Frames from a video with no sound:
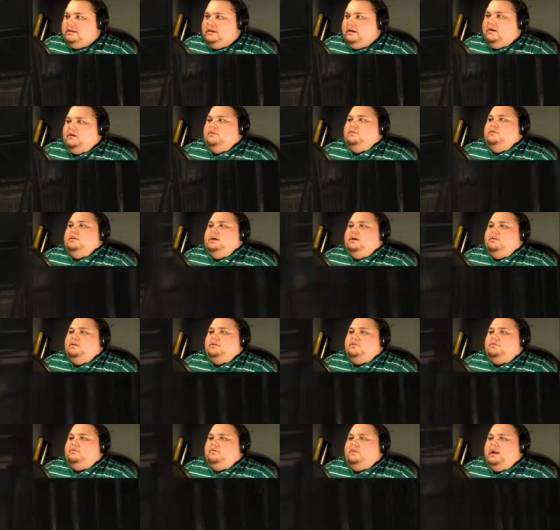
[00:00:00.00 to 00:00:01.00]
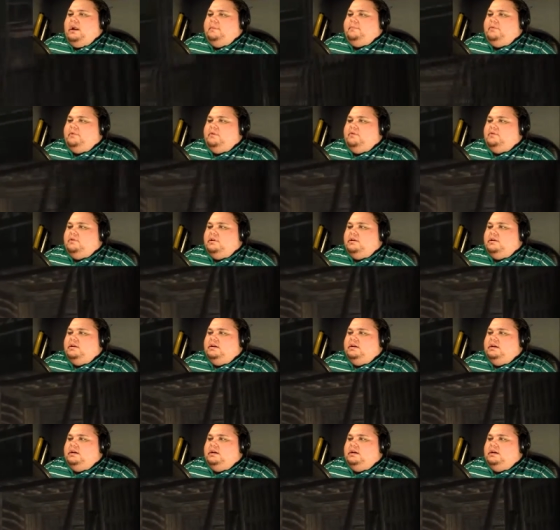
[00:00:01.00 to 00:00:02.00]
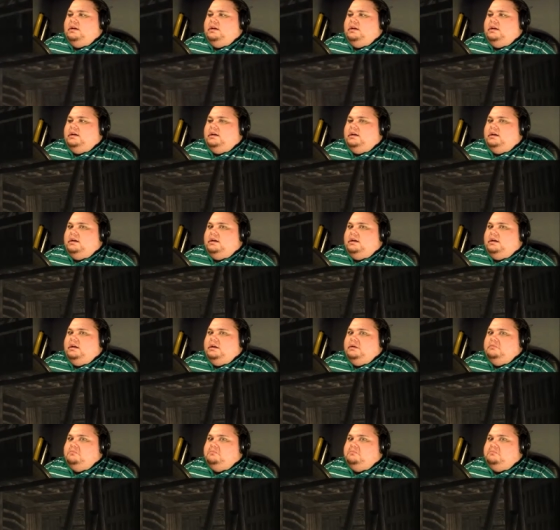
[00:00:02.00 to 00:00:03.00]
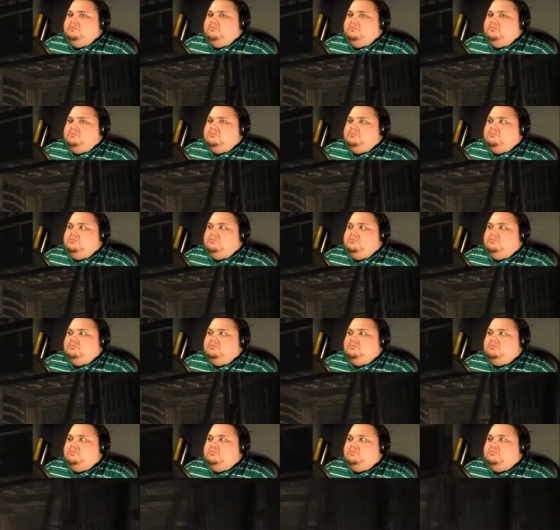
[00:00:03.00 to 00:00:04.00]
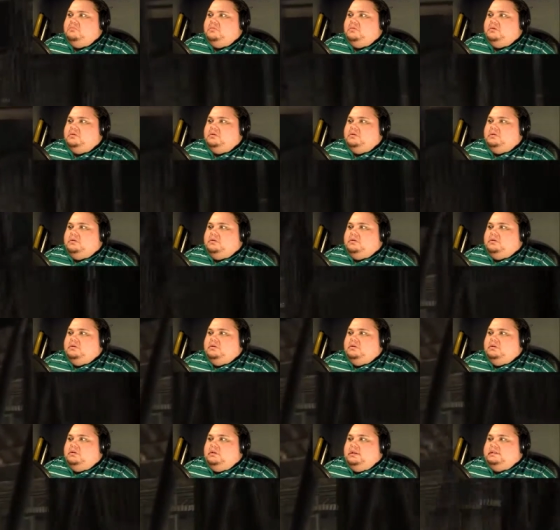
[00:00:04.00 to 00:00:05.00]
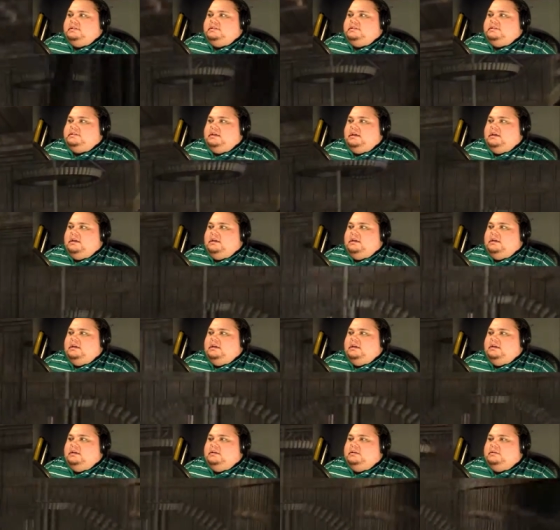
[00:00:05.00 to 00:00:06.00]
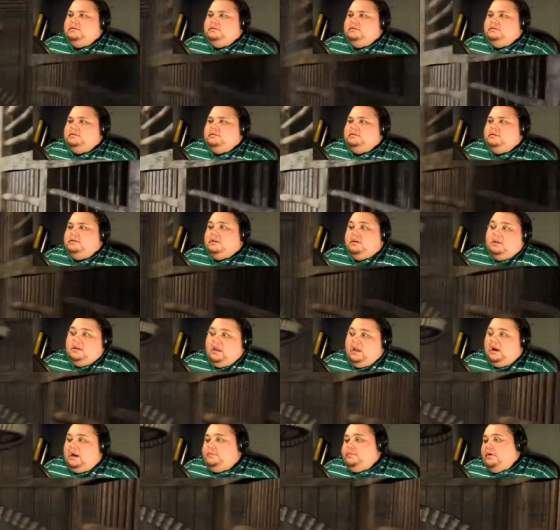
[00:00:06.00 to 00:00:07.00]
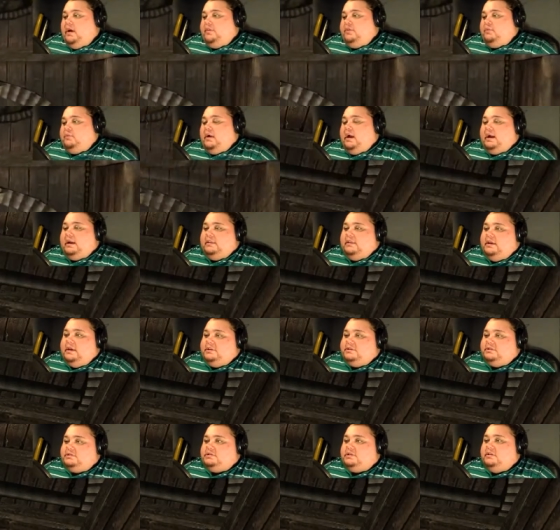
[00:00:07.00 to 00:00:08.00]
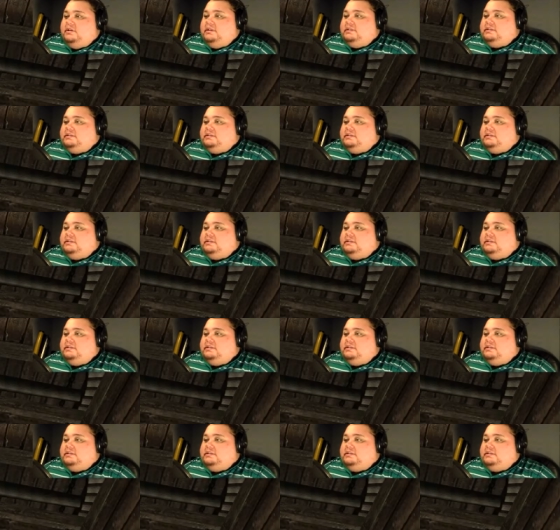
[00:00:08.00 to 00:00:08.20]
Oh, well, crap, Ola. Um, let's, uh... I already bought the rocket launcher, so